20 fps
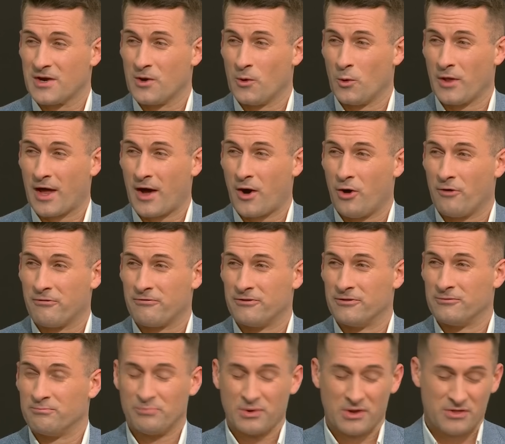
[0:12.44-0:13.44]
it all that
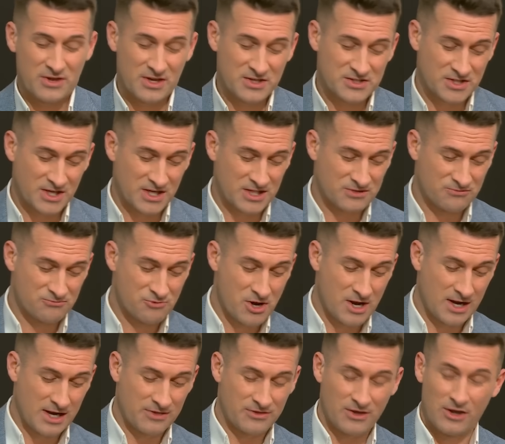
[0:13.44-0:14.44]
often, but this is
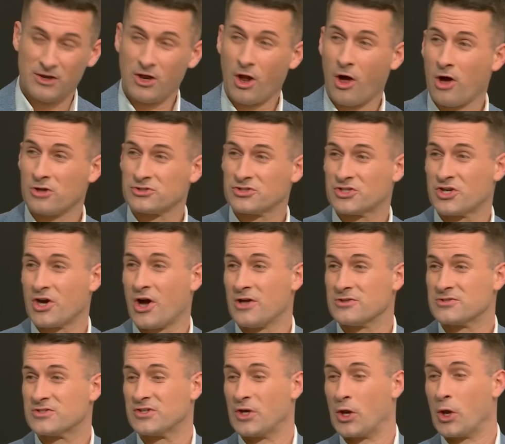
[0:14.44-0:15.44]
really the last
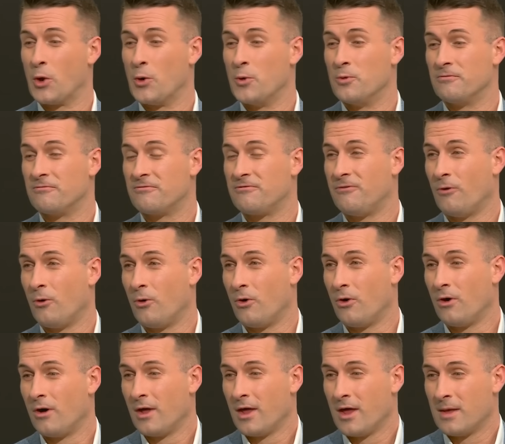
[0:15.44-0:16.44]
chance saloon for